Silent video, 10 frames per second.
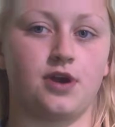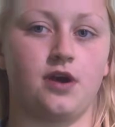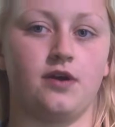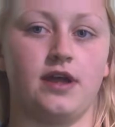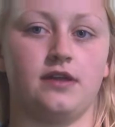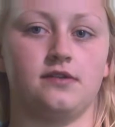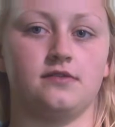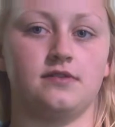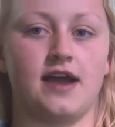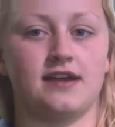grow, and
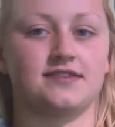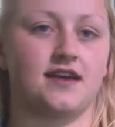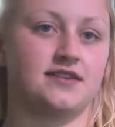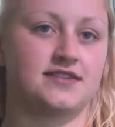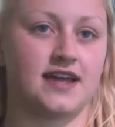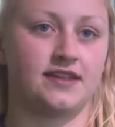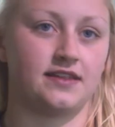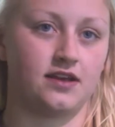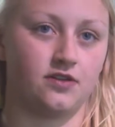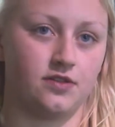yeah, it's kind of sad that
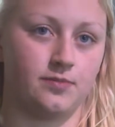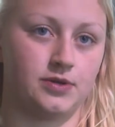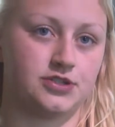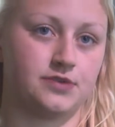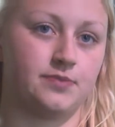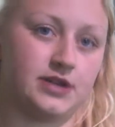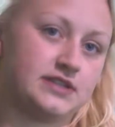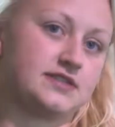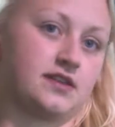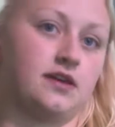they go to the butcher, but
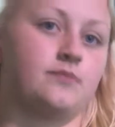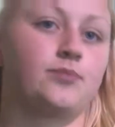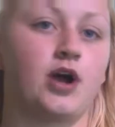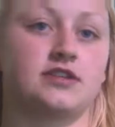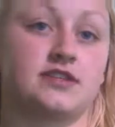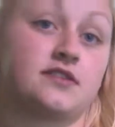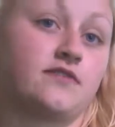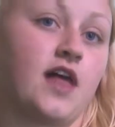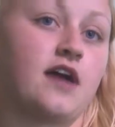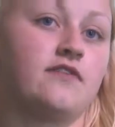it's the process of
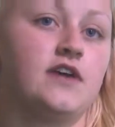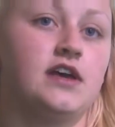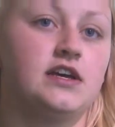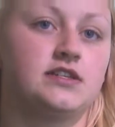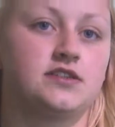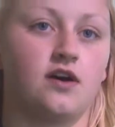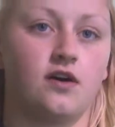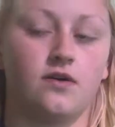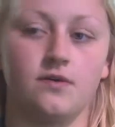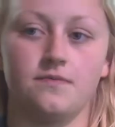life.
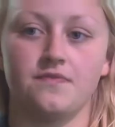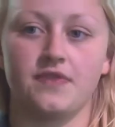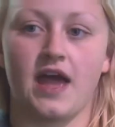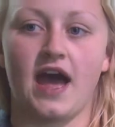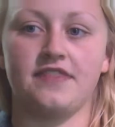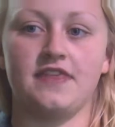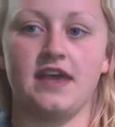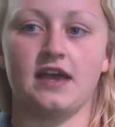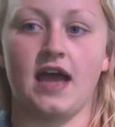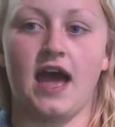So I think